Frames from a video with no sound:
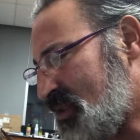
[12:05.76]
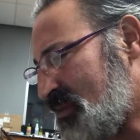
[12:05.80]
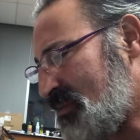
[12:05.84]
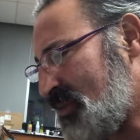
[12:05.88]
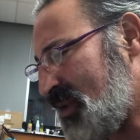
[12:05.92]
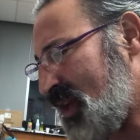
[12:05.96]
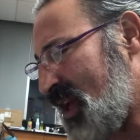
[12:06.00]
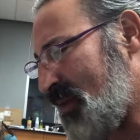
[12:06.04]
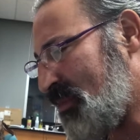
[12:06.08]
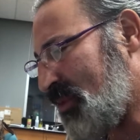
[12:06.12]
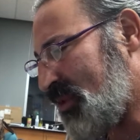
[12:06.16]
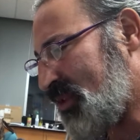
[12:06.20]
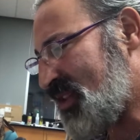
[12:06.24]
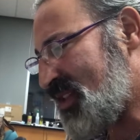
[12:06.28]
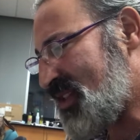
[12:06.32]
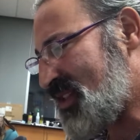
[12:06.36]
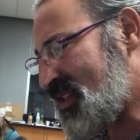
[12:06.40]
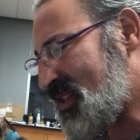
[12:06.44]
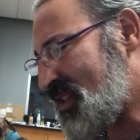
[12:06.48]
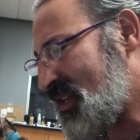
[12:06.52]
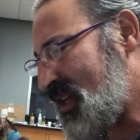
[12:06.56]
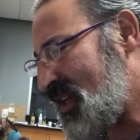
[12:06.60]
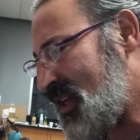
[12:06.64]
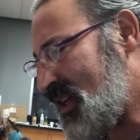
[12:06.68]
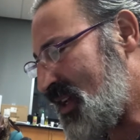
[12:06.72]
and be able to
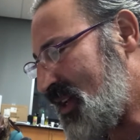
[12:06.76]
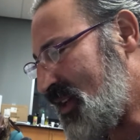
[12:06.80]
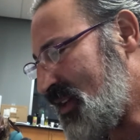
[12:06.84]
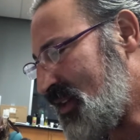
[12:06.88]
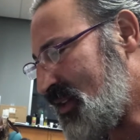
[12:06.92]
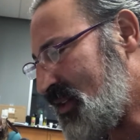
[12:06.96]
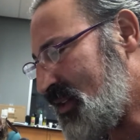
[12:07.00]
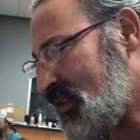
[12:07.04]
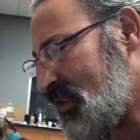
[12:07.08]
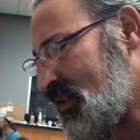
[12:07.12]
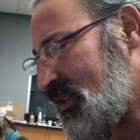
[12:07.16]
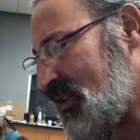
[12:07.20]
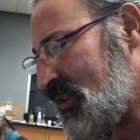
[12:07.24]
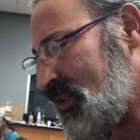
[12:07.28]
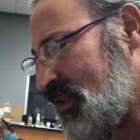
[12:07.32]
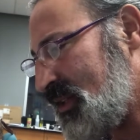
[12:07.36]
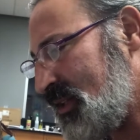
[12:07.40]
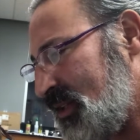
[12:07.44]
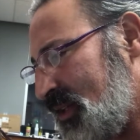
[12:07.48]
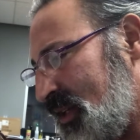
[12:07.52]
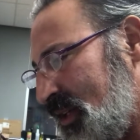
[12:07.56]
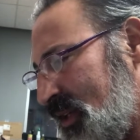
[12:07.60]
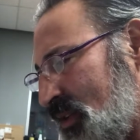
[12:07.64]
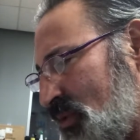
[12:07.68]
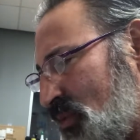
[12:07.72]
see
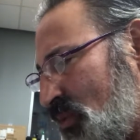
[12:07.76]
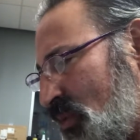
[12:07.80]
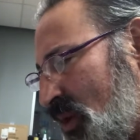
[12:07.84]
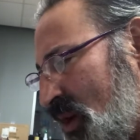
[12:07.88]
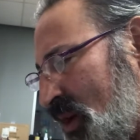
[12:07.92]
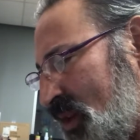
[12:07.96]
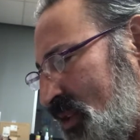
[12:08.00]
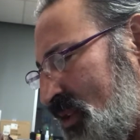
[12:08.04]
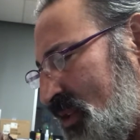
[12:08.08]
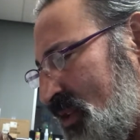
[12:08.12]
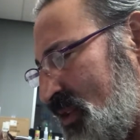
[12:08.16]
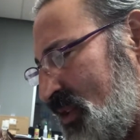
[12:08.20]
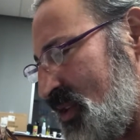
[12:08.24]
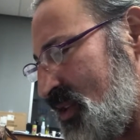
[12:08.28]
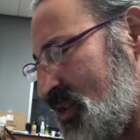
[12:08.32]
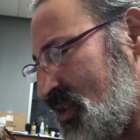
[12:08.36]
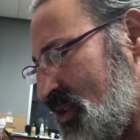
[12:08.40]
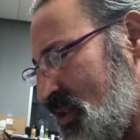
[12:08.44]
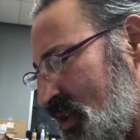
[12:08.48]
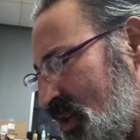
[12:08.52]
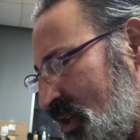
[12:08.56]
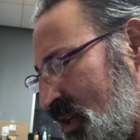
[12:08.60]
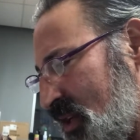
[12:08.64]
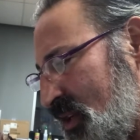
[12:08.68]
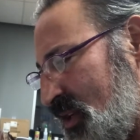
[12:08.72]
and want to
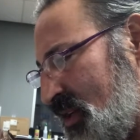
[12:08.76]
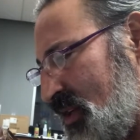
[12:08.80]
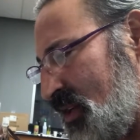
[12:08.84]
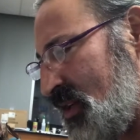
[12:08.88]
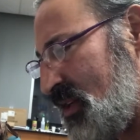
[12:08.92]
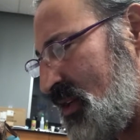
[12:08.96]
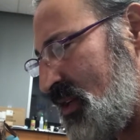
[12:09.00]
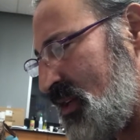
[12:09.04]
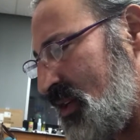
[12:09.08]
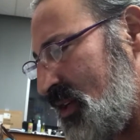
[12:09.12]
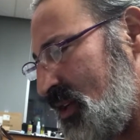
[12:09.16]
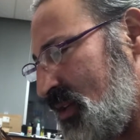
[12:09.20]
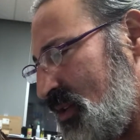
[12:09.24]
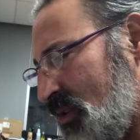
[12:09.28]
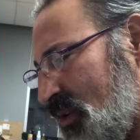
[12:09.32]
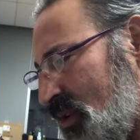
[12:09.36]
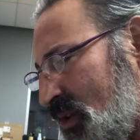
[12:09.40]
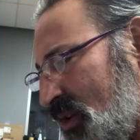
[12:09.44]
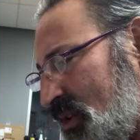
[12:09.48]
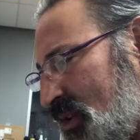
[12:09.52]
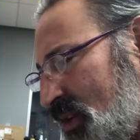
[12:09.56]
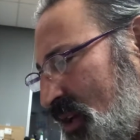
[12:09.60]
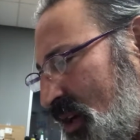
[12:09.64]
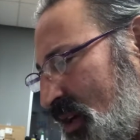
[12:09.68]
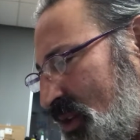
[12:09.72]
see in
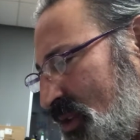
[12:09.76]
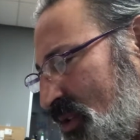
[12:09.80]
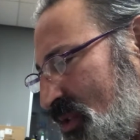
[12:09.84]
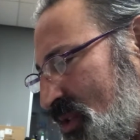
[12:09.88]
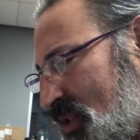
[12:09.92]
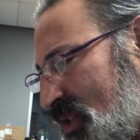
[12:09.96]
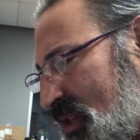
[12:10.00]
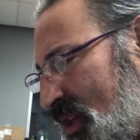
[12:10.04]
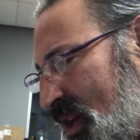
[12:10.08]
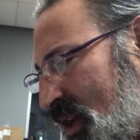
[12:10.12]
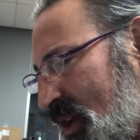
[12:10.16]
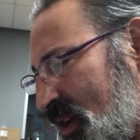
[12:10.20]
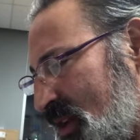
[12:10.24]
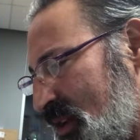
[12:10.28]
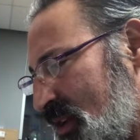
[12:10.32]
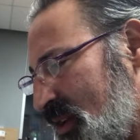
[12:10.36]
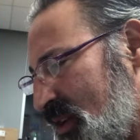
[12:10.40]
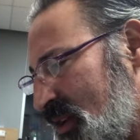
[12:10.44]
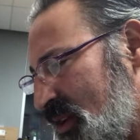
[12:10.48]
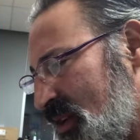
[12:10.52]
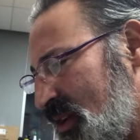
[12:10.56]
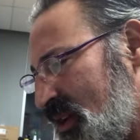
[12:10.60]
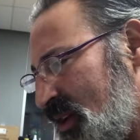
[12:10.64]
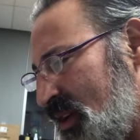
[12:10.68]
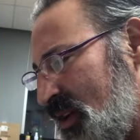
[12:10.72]
order to understand.
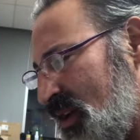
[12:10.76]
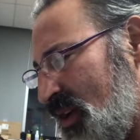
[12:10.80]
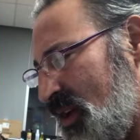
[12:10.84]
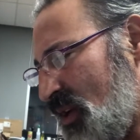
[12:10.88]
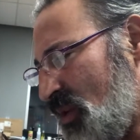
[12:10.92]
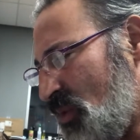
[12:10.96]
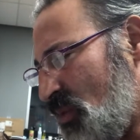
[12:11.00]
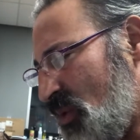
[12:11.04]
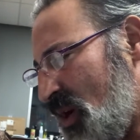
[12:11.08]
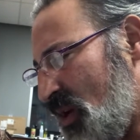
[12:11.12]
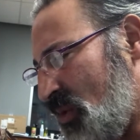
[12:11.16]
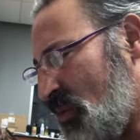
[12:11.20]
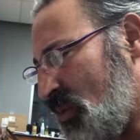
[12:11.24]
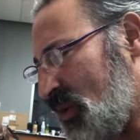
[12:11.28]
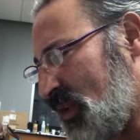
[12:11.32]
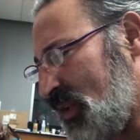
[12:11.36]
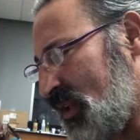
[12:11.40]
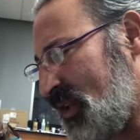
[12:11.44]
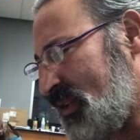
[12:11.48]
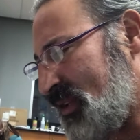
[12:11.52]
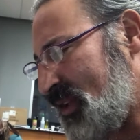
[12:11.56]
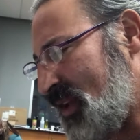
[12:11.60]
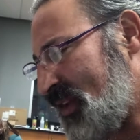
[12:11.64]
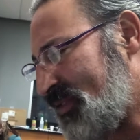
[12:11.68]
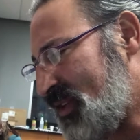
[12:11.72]
And what will
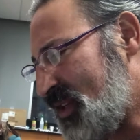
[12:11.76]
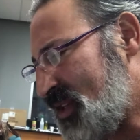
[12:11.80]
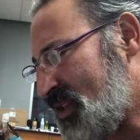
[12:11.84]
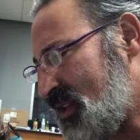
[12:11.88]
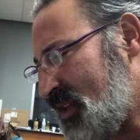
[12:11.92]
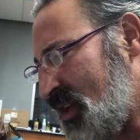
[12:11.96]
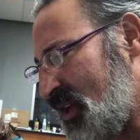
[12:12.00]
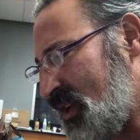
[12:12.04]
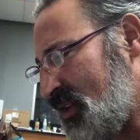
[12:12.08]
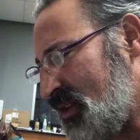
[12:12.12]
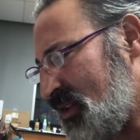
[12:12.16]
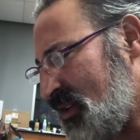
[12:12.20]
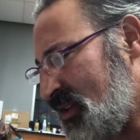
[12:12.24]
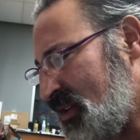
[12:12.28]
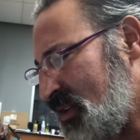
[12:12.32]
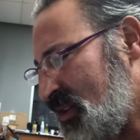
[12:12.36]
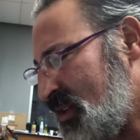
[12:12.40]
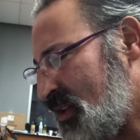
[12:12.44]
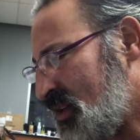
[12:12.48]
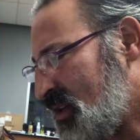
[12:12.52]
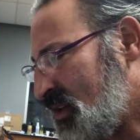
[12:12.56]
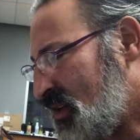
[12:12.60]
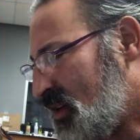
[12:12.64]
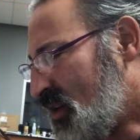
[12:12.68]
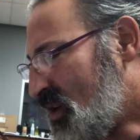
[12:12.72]
it devastate?
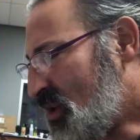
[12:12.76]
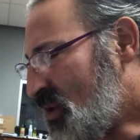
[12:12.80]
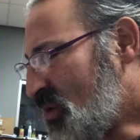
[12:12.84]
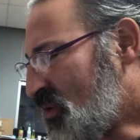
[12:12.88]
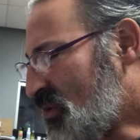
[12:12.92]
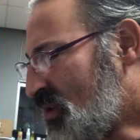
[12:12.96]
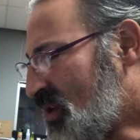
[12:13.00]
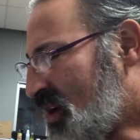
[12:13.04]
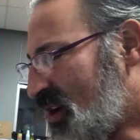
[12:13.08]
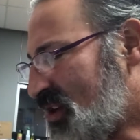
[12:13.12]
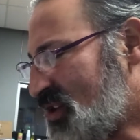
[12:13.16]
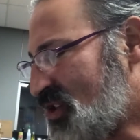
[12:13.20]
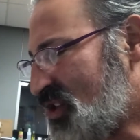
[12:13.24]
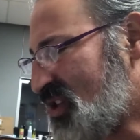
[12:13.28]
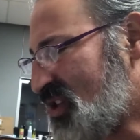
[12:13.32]
Oh, not